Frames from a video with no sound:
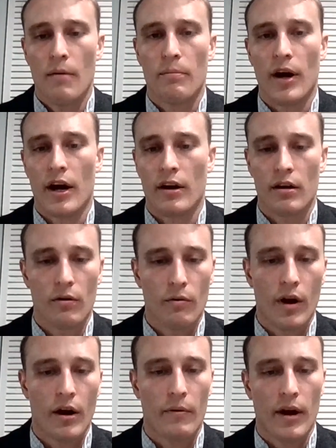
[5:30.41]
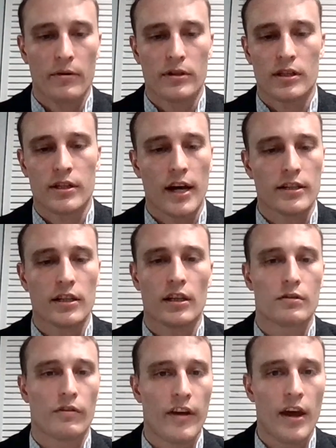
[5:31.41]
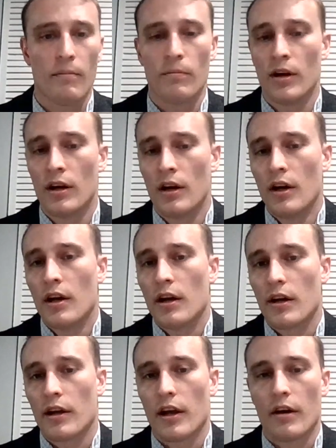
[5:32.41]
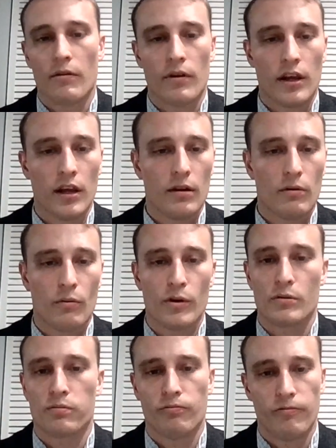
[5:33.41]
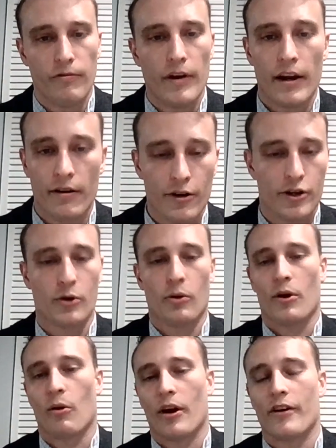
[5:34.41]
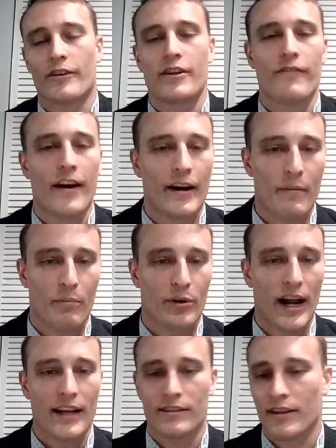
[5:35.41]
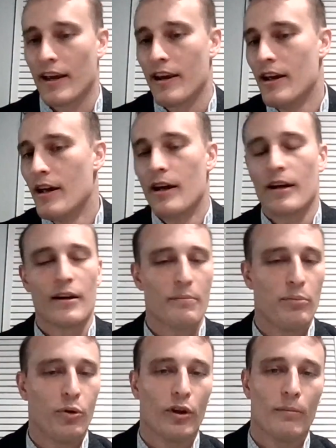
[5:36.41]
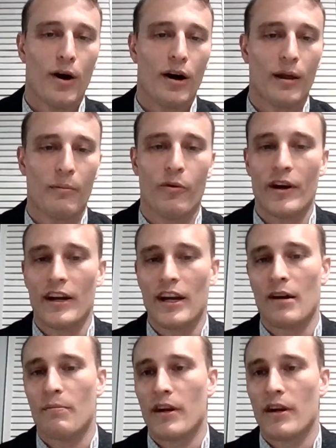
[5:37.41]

But when I was discussing this with him, he was in short order actually very impressed. I can pull them all up if we need.